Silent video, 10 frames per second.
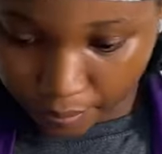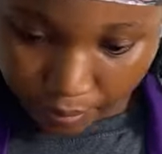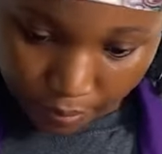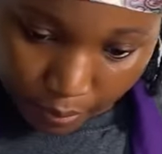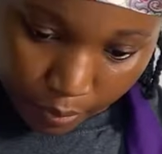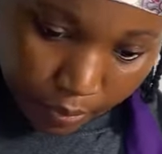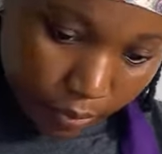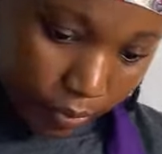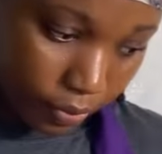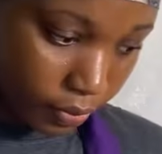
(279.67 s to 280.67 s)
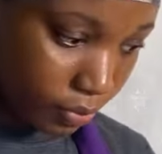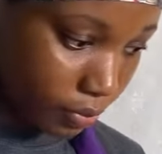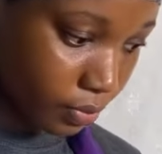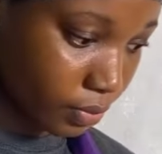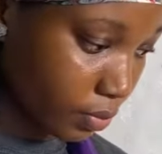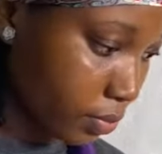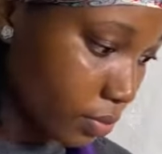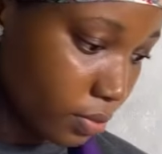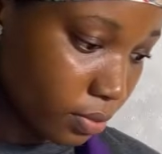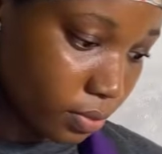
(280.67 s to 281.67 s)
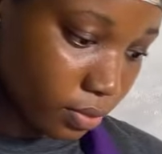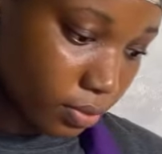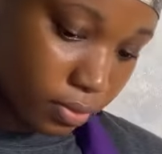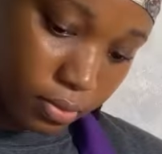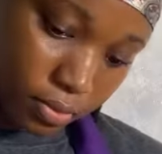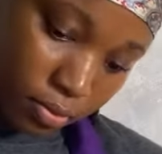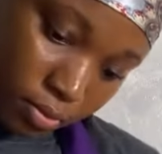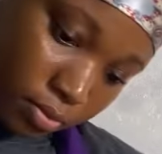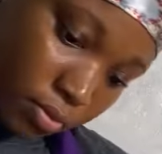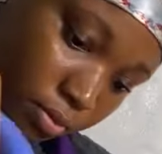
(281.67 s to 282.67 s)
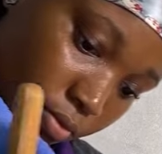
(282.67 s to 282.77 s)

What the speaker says: what are you waiting for? Kindly click